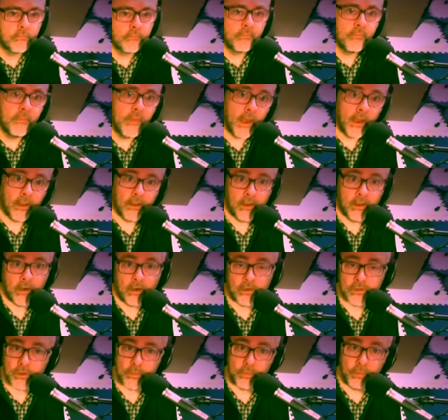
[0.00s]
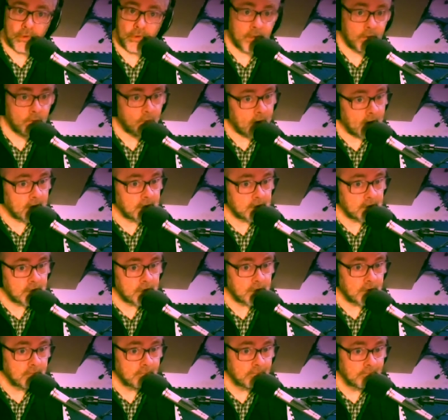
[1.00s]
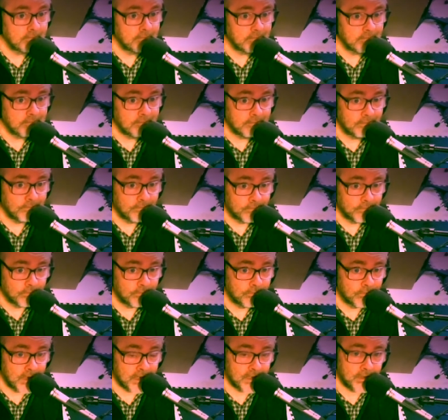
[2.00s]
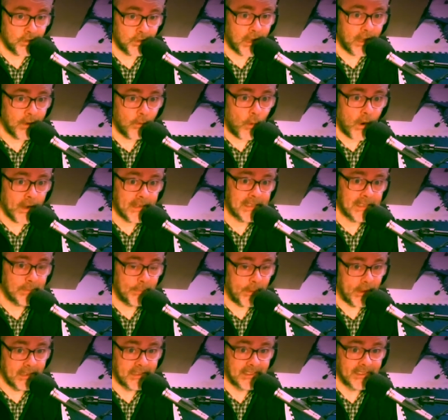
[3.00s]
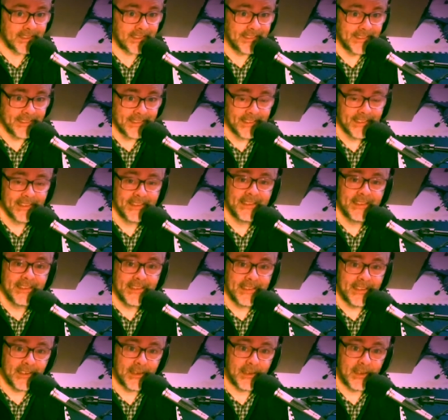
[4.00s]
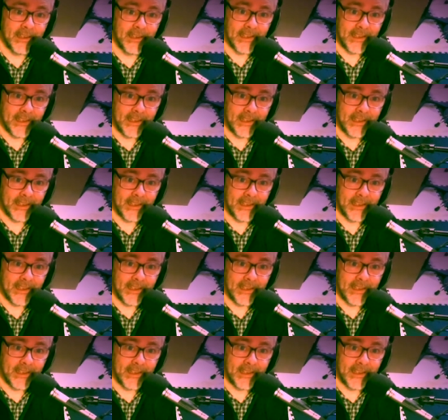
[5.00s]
Now you can also put in rests. Rests are like white space in